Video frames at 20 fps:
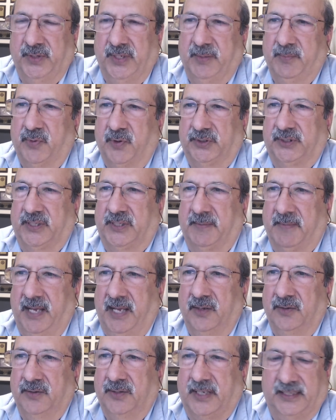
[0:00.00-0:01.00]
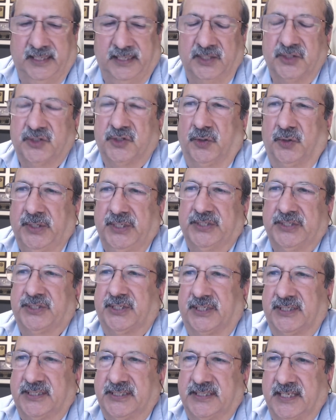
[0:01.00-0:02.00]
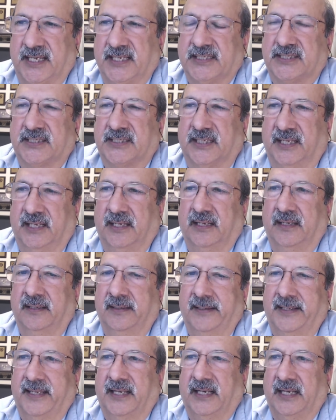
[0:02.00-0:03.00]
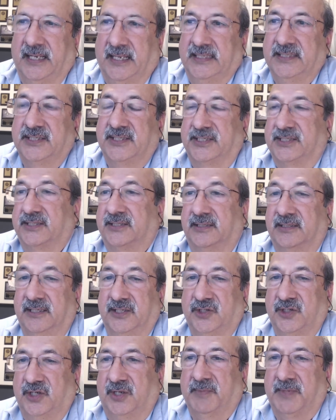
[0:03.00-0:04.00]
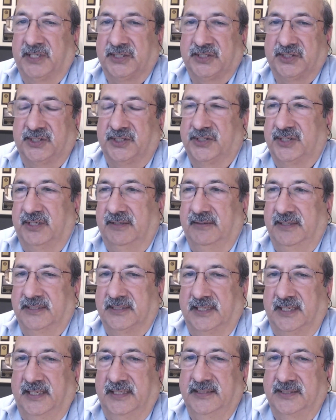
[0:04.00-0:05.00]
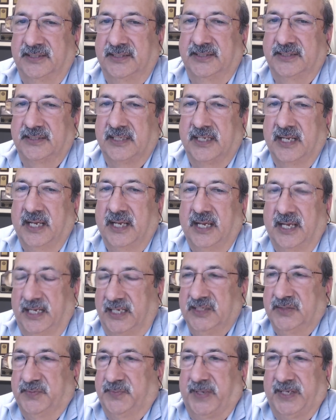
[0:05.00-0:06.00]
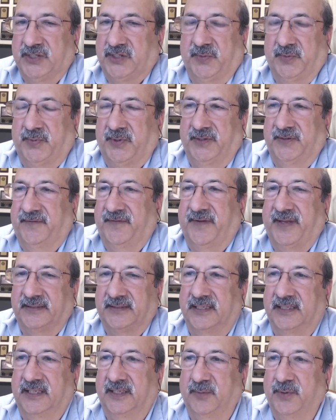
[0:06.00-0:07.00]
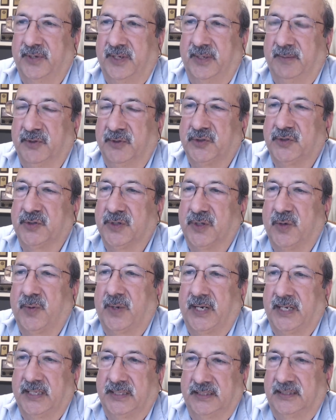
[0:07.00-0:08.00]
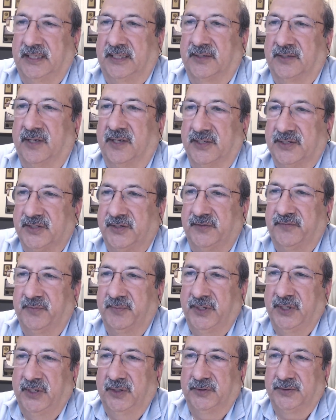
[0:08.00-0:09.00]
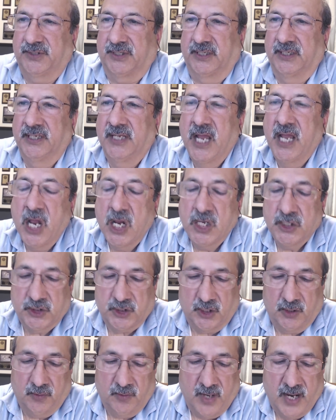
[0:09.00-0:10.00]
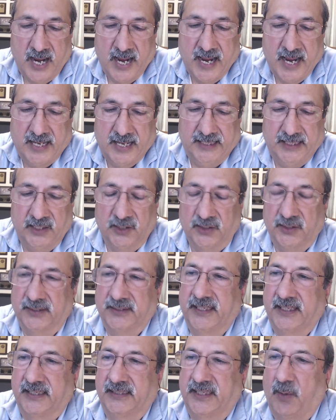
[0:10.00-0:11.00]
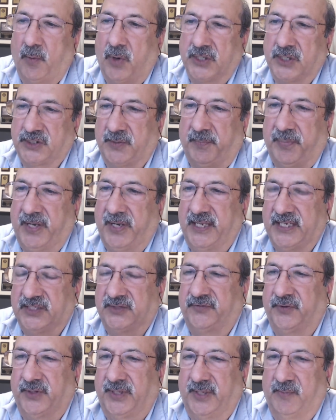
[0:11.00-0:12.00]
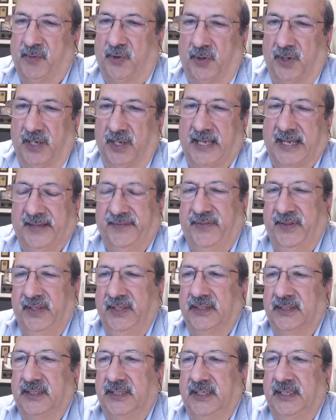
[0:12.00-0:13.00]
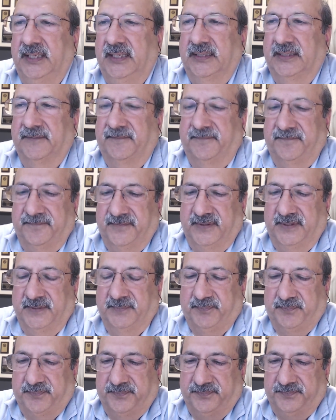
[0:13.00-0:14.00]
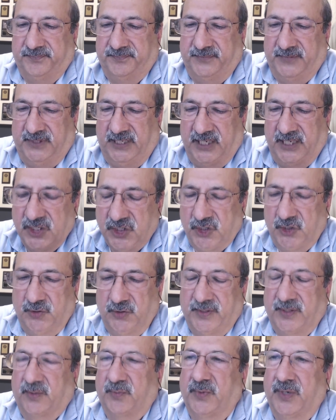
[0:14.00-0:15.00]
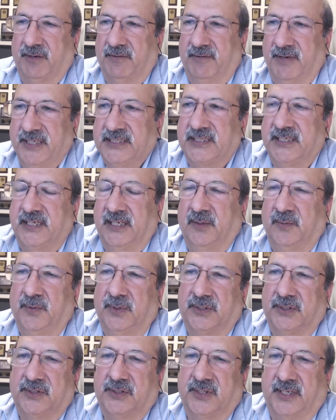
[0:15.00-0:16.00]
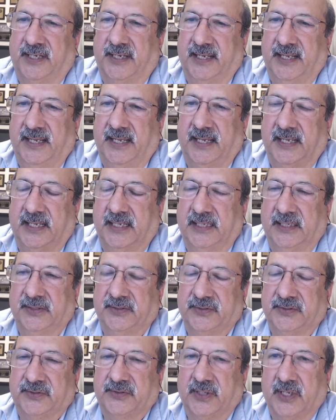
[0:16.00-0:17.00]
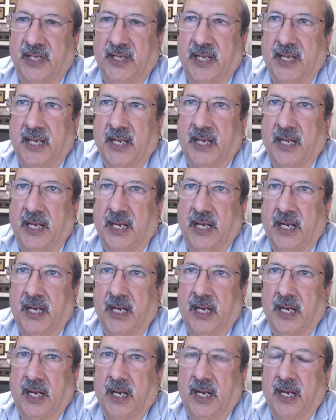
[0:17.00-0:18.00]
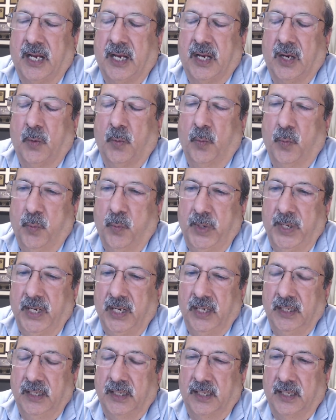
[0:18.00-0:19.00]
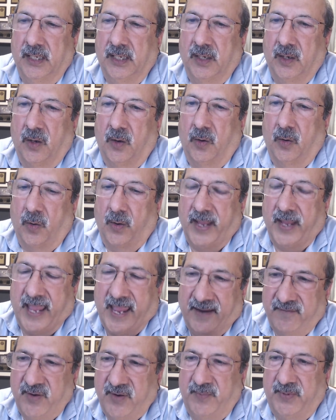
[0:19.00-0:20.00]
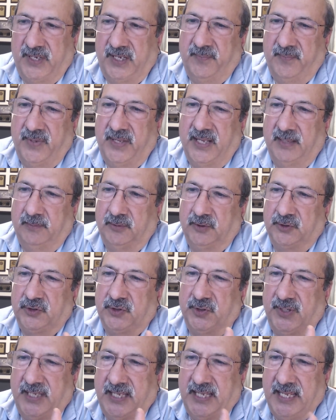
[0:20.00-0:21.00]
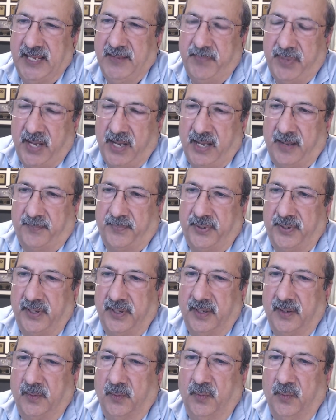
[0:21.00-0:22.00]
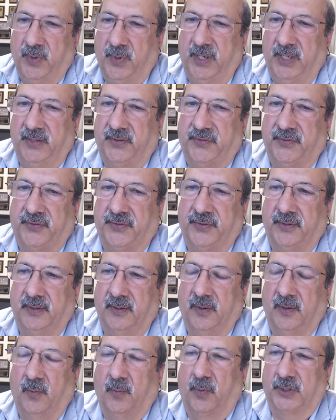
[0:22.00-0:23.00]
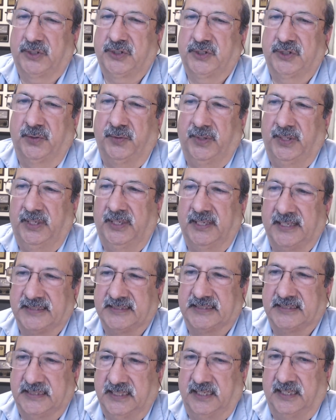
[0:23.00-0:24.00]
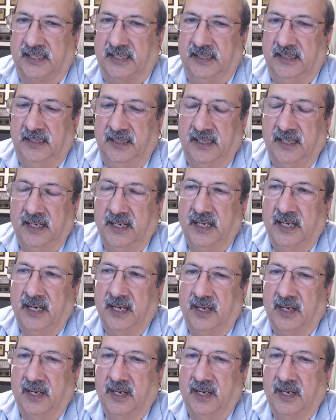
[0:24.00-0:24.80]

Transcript: Sony bought them out, I think Sony's success in their lenses, in their G Master series lenses, is based upon the fact that they were able to acquire the technology from Minolta. So, you know, th- there was a place for them all. I think the the, the the issue that we're wrestling with today is will everybody be able to keep up with what Sony has done?